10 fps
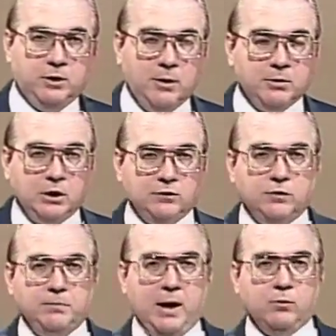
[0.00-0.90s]
not because
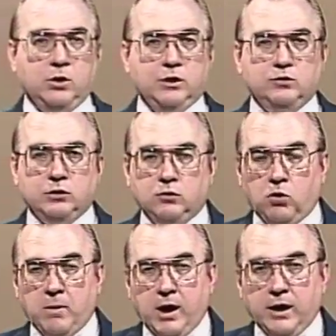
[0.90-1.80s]
of my religion
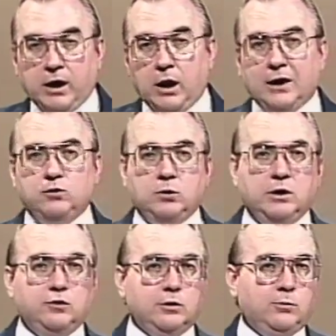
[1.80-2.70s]
or my
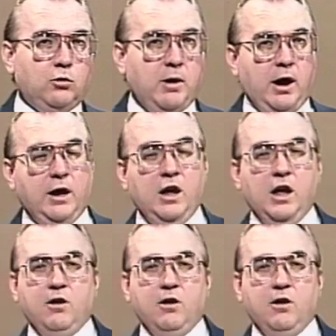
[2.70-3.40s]
intellectualism or my